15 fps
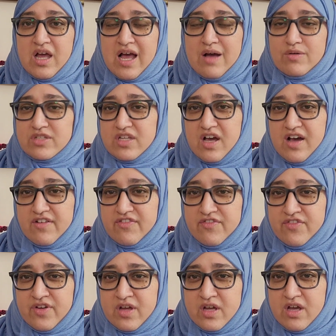I was
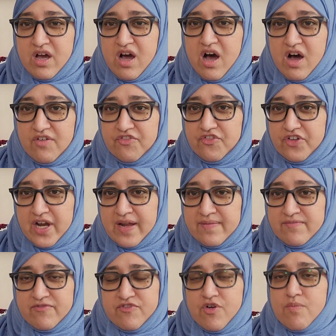off off
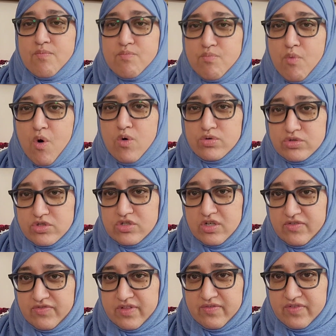frame for most
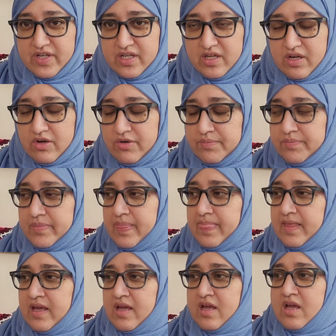of the video.
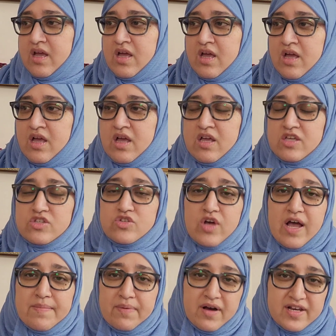So
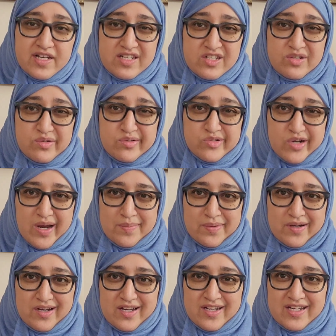I bought a new
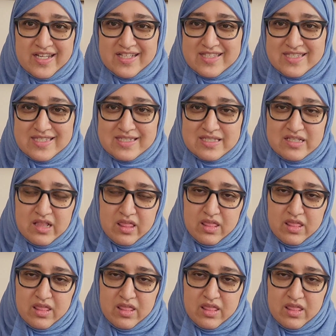tripod. It's